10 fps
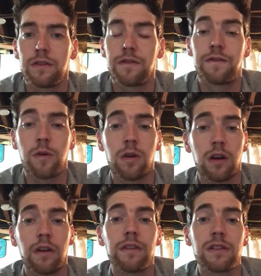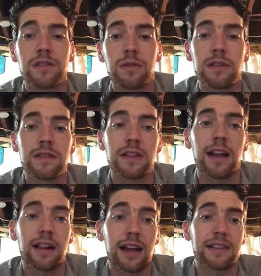four of the students in
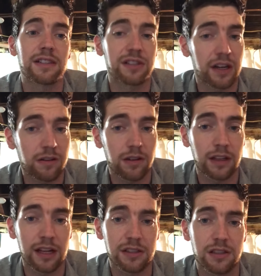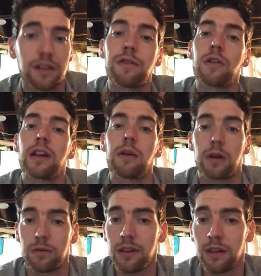that class in general and not just the four that I
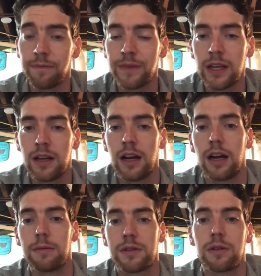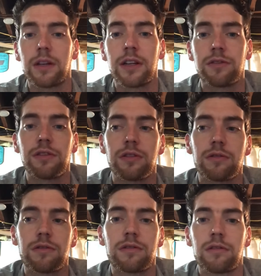work with. So to
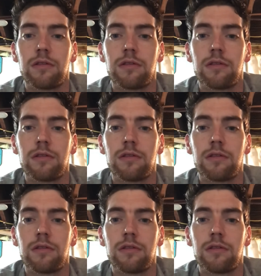introduce